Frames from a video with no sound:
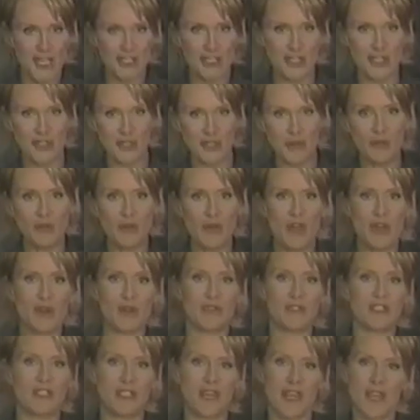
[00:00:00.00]
you know
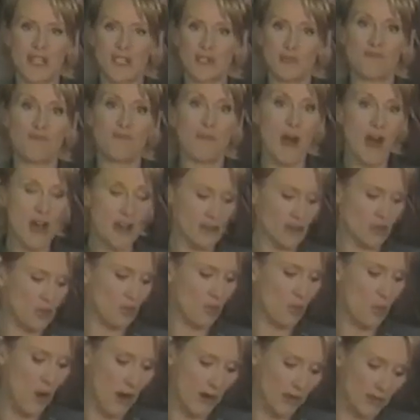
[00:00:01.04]
today's modern
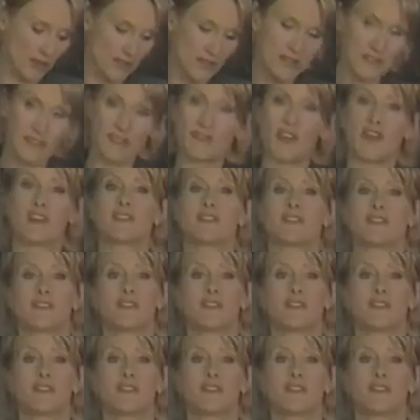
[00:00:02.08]
wireless devices